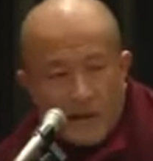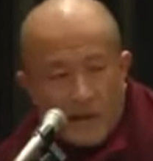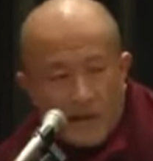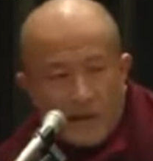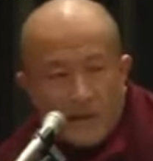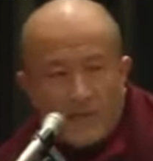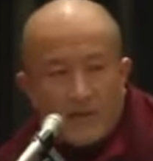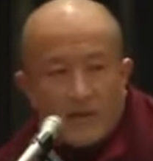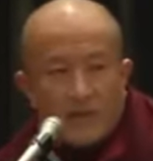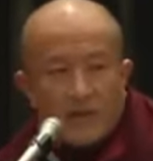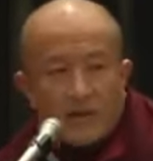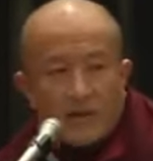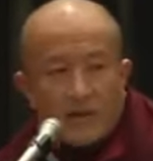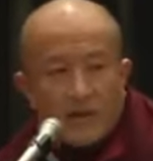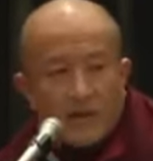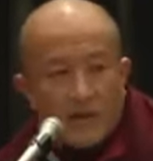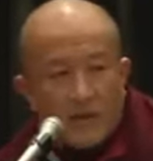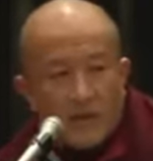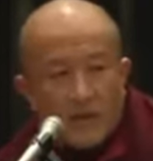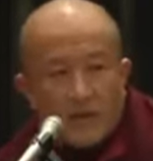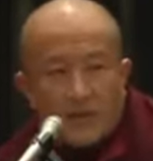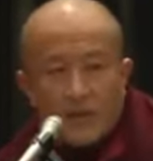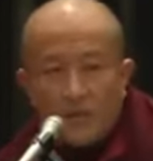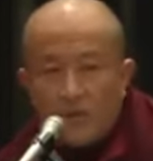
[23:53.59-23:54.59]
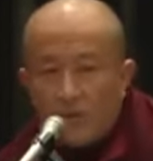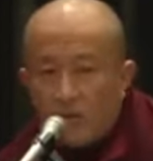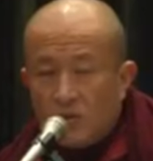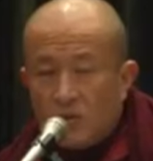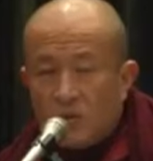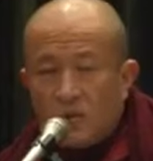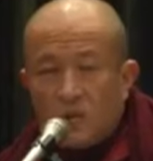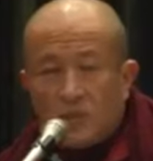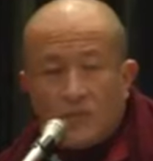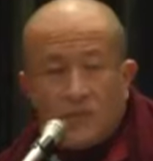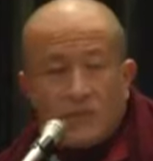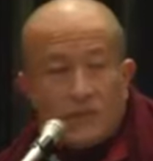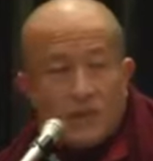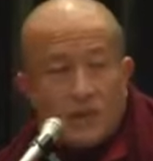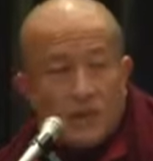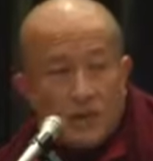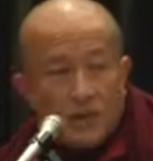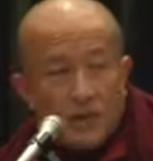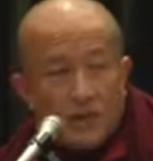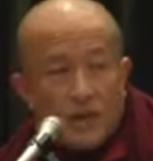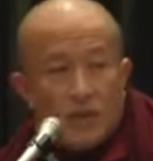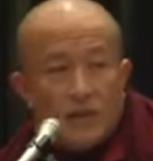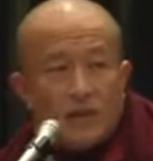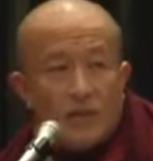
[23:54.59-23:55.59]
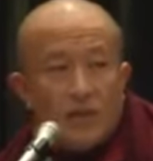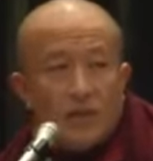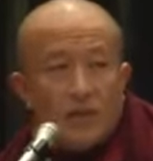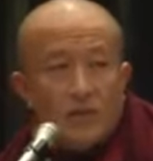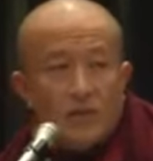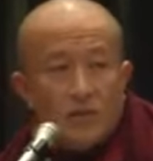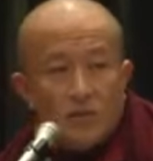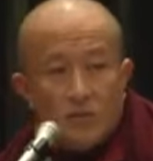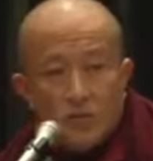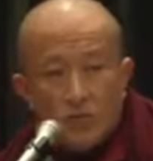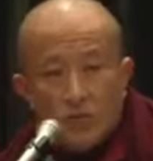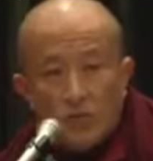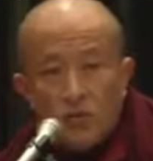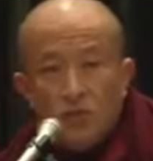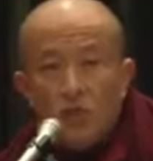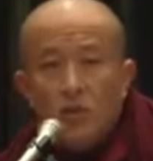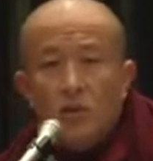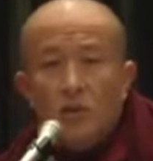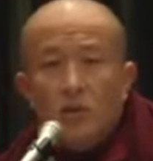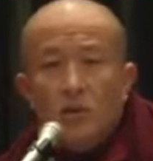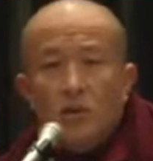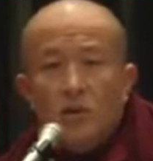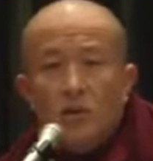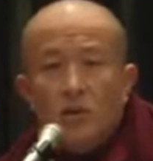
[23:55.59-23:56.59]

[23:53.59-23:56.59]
ever kid yourself thinking that you